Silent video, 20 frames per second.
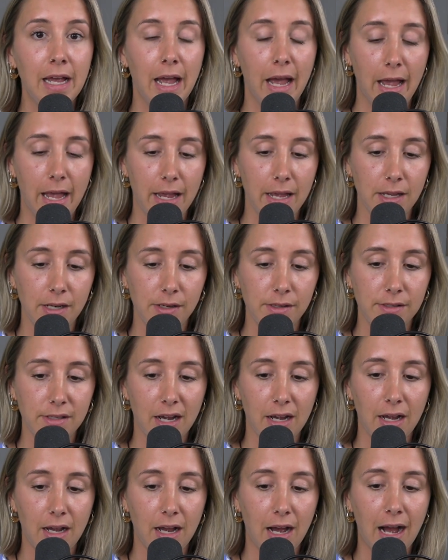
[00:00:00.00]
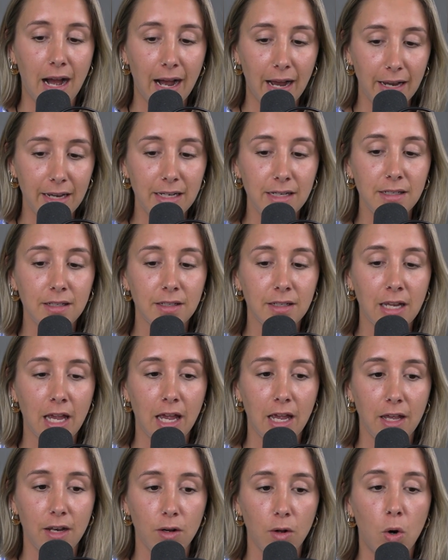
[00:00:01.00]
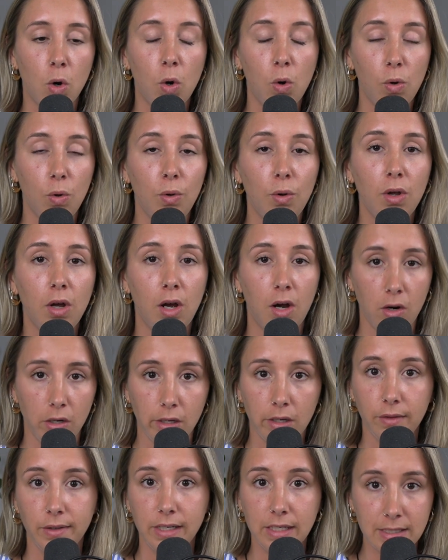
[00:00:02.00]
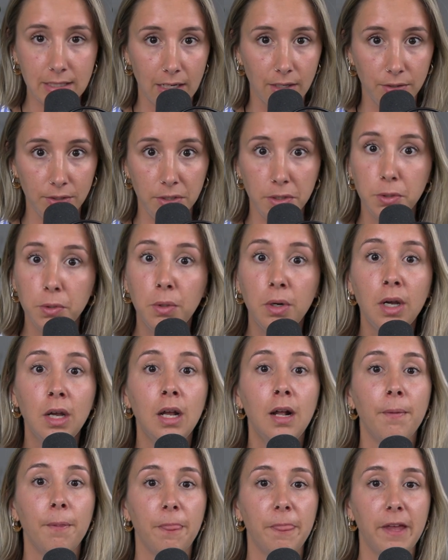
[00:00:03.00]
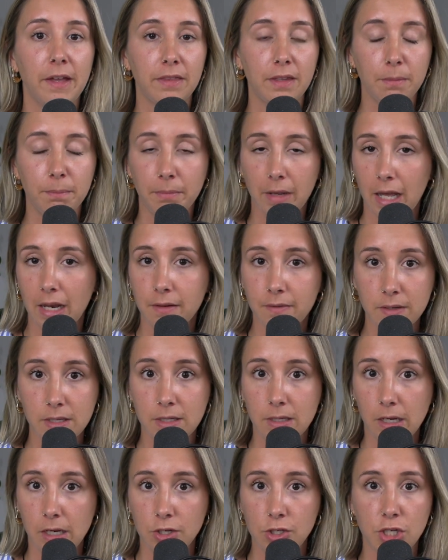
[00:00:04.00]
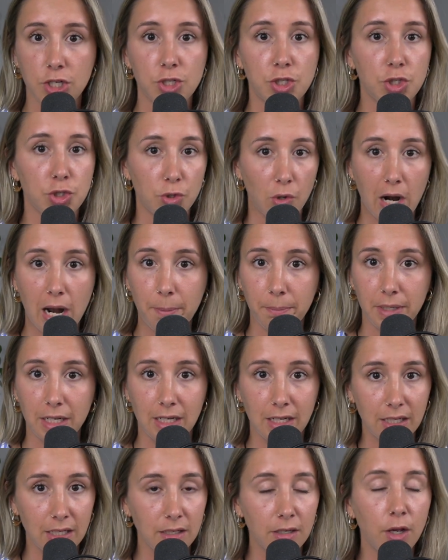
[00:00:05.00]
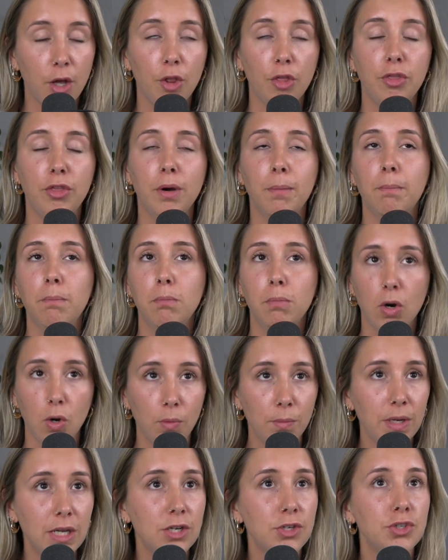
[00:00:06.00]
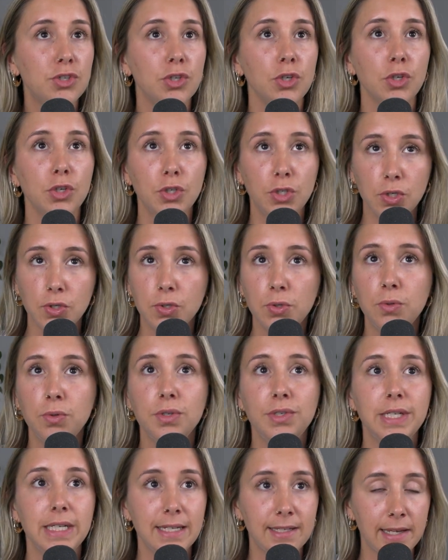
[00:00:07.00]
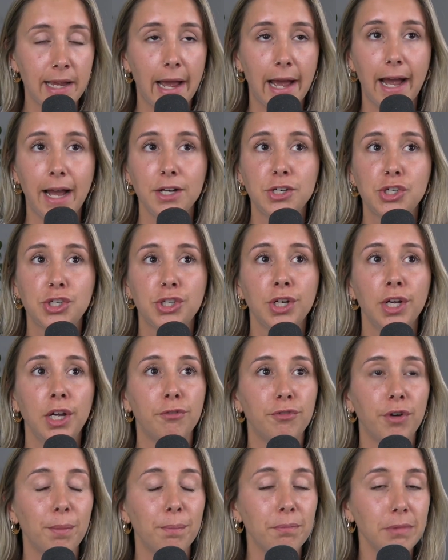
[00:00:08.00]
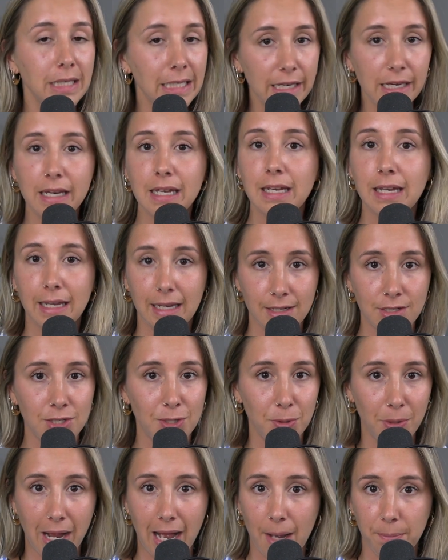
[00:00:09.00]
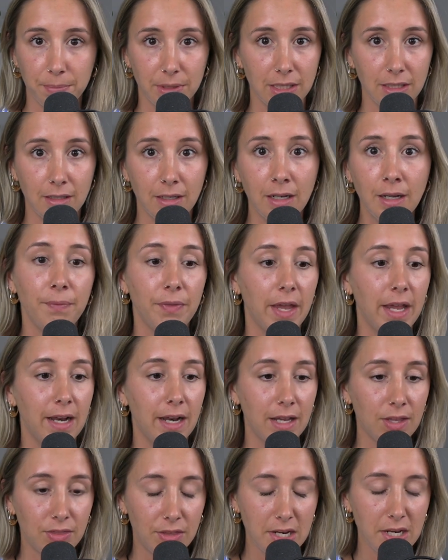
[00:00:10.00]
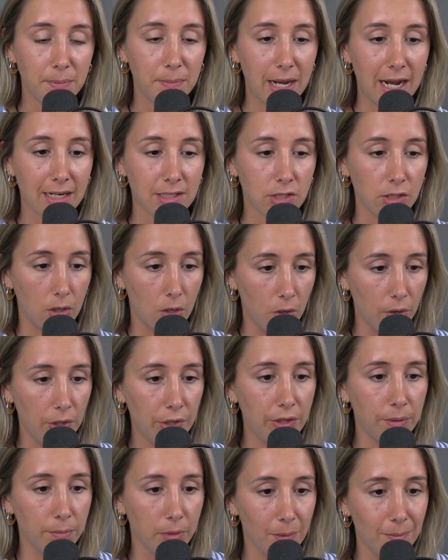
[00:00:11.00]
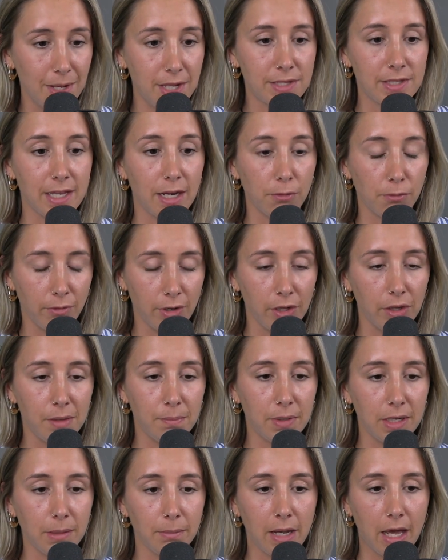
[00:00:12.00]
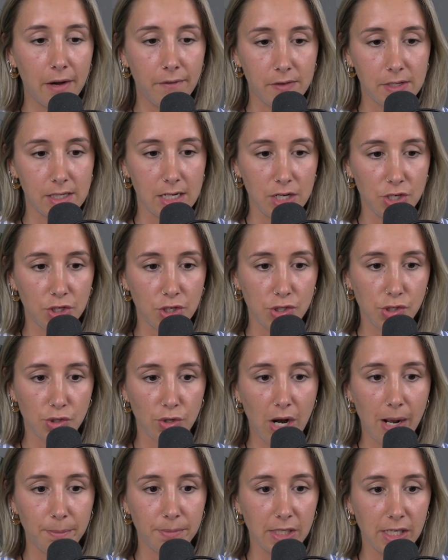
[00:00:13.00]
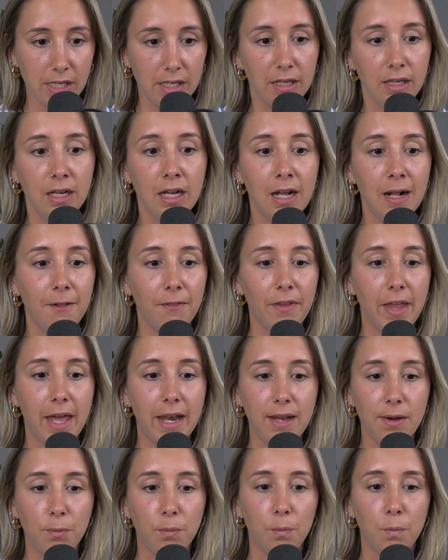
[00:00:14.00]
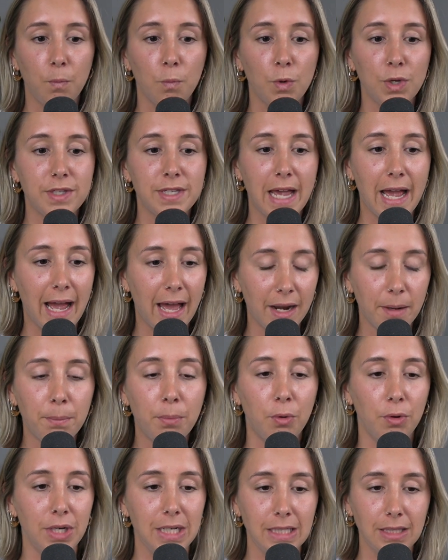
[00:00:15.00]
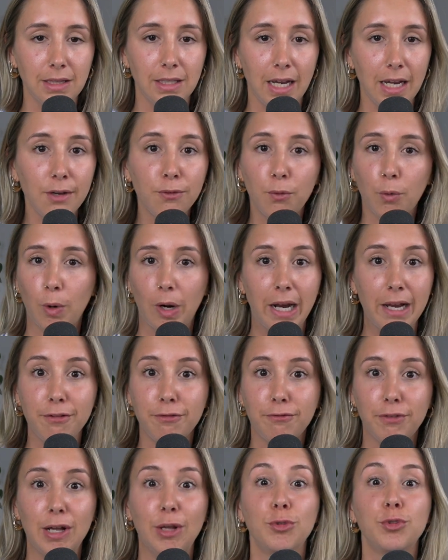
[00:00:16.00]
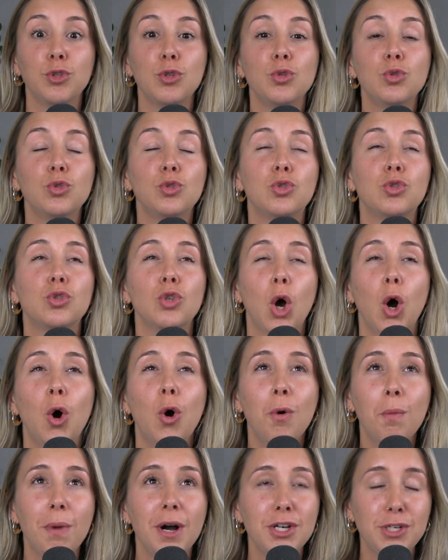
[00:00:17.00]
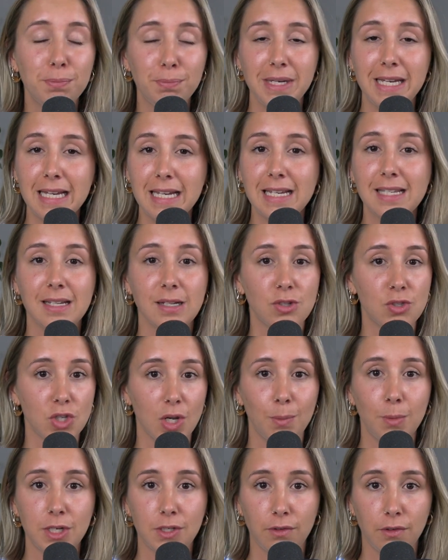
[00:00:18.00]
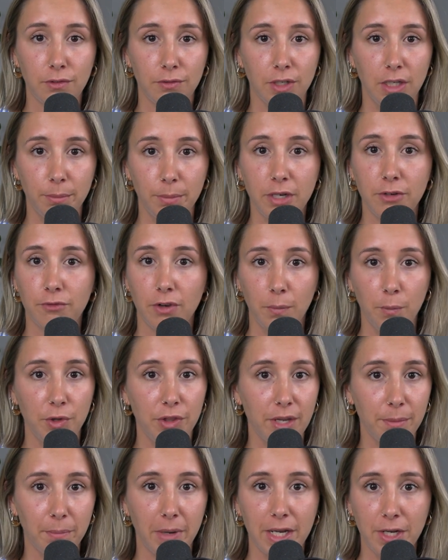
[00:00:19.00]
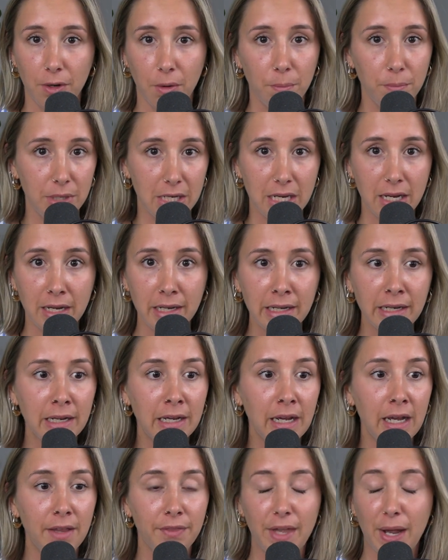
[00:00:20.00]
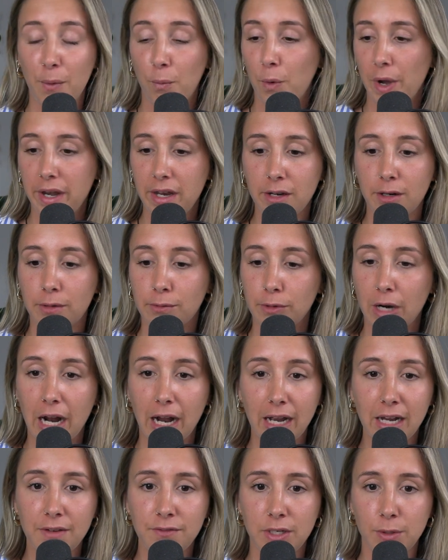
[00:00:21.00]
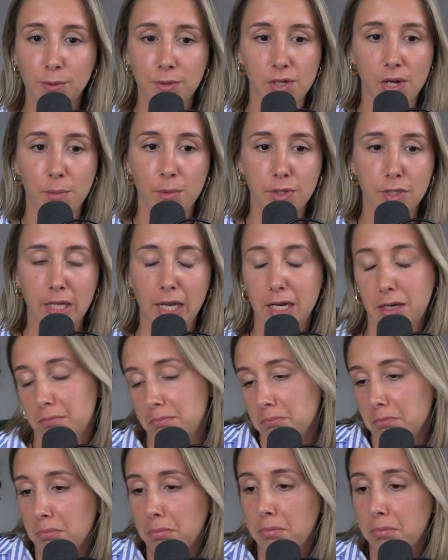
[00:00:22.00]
And I can wholeheartedly tell you that the manifestations drop in the moment you detach from needing it to happen. And I think back to all the moments that really big manifestations dropped in, and it was at a point in life where I felt so much peace and so much fulfillment from within my own being that when it arrived, it was almost like,